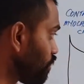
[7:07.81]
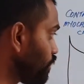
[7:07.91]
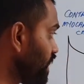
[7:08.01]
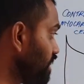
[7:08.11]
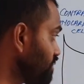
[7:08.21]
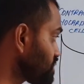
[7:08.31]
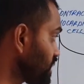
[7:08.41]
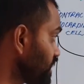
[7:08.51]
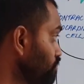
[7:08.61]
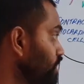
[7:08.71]
We have a
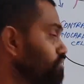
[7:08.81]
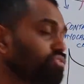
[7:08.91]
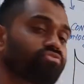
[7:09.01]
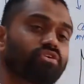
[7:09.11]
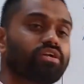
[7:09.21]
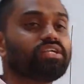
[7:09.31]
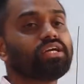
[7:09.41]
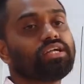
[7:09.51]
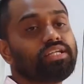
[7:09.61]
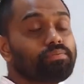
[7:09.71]
second wave of
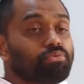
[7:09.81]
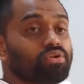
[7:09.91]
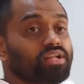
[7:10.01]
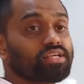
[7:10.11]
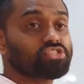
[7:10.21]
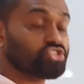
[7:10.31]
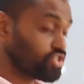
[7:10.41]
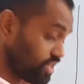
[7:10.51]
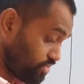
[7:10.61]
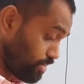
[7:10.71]
depolarization
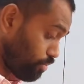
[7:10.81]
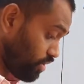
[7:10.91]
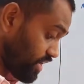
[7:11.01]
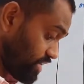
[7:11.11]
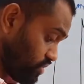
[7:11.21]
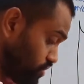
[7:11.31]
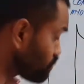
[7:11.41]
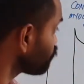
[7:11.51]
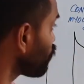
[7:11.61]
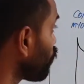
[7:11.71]
and
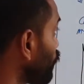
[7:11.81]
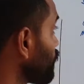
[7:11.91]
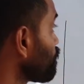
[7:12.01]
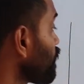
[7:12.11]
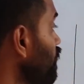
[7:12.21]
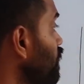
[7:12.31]
repolarization following.